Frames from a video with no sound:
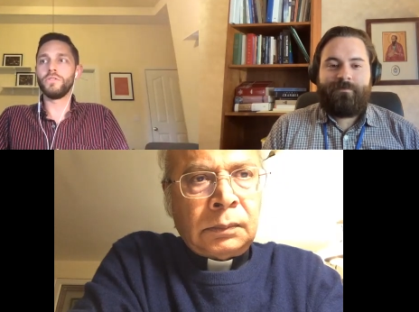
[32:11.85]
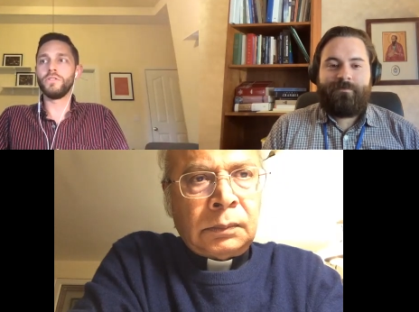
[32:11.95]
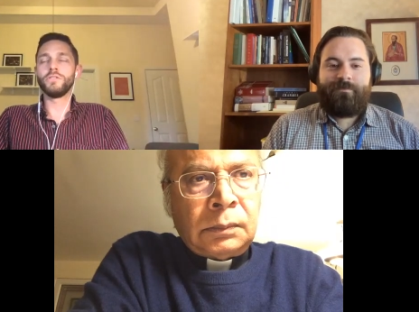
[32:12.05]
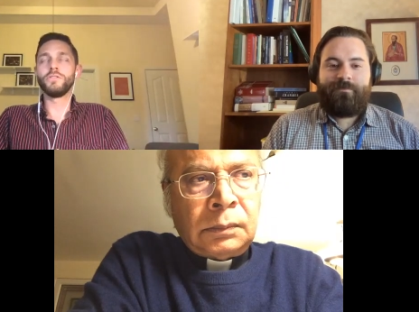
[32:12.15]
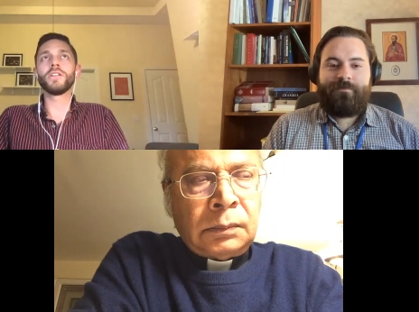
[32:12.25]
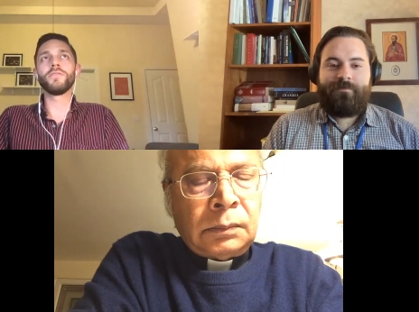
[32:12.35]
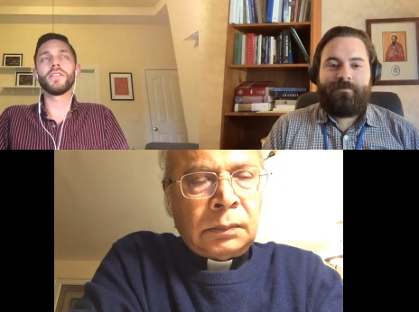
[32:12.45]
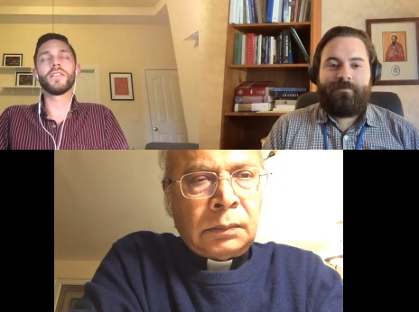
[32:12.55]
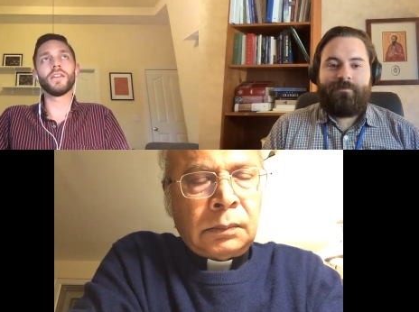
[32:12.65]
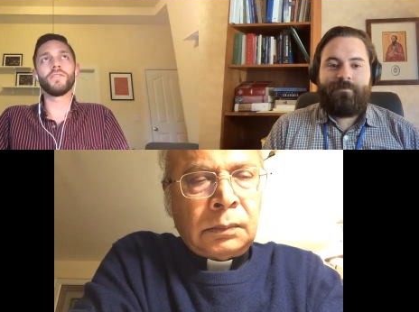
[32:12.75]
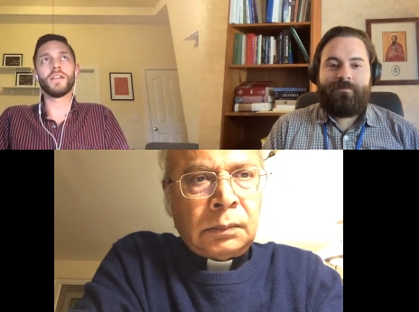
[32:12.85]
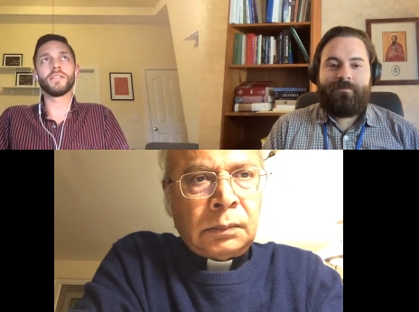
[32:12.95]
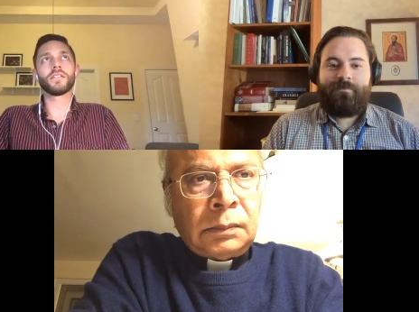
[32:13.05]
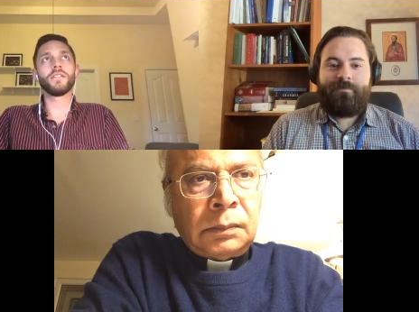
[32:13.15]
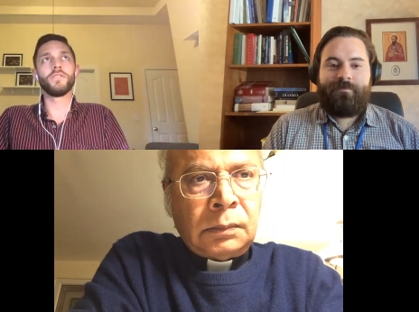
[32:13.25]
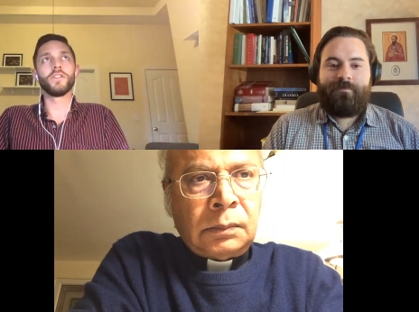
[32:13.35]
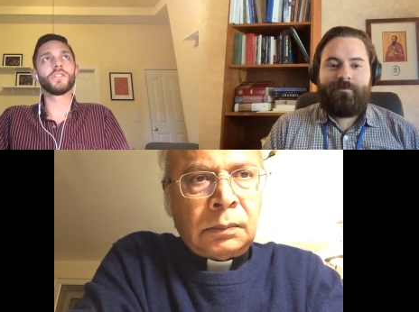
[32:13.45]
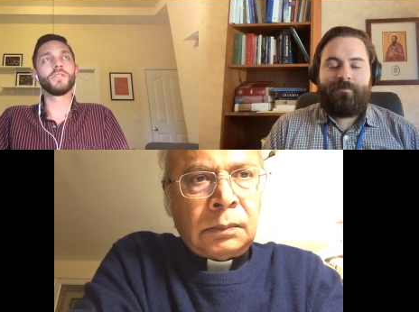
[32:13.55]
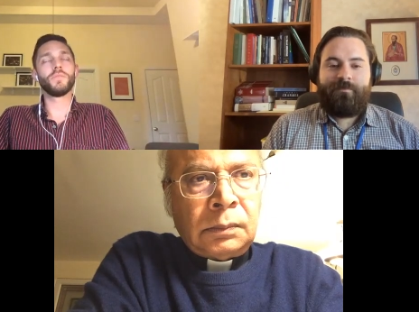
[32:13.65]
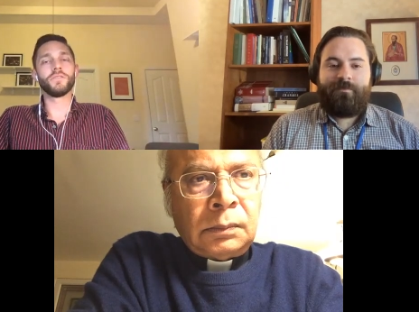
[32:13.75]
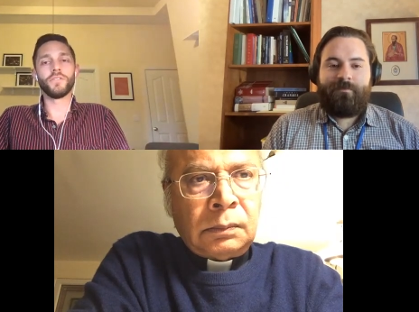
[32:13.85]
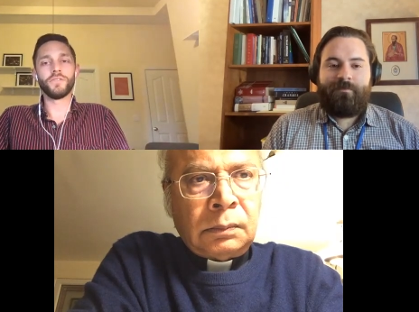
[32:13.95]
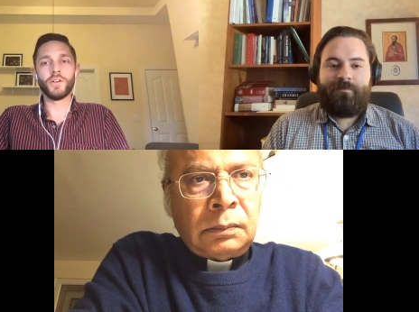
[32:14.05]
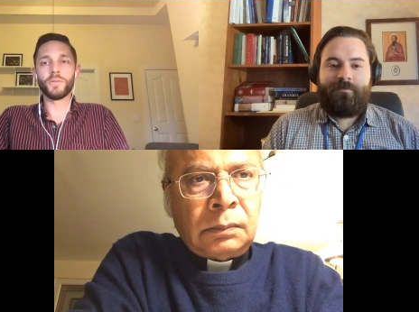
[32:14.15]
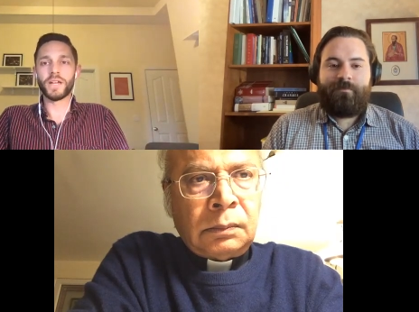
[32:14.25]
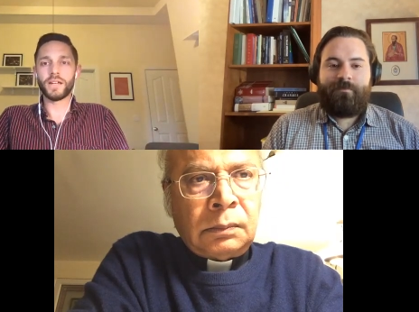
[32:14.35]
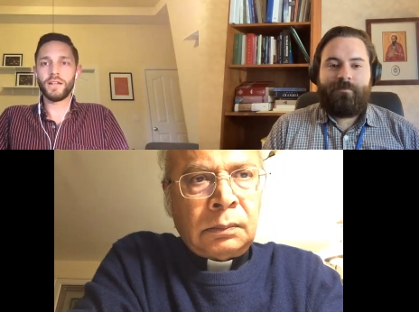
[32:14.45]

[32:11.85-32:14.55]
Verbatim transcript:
Speaker 1: you don't even think of it as conversion but fulfillment